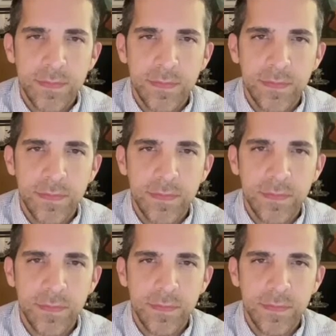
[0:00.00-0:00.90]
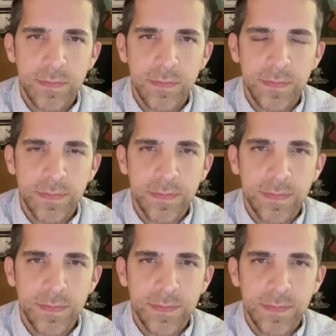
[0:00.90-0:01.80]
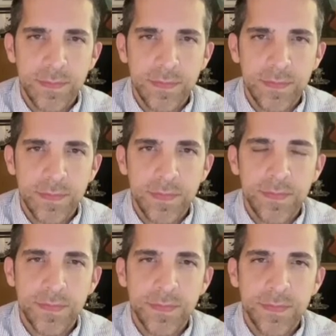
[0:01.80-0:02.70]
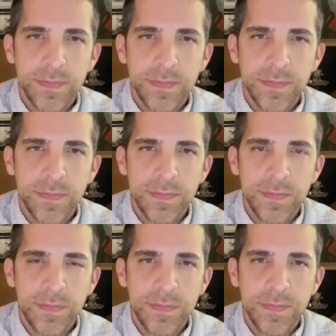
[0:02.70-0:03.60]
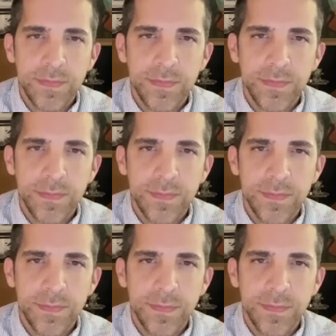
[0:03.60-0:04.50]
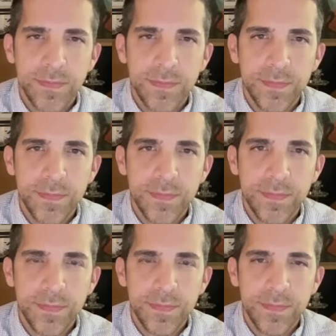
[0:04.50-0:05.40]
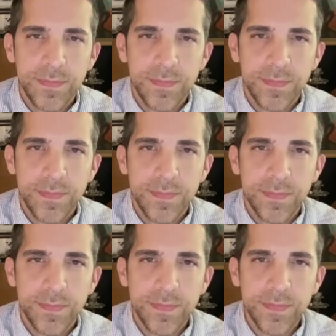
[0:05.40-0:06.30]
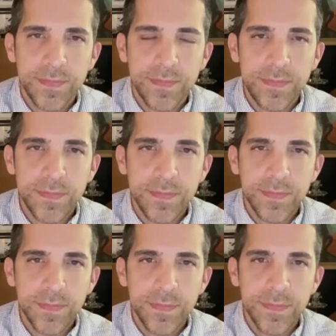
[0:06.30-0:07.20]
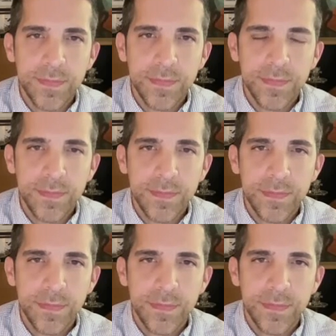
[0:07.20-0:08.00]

(not speaking)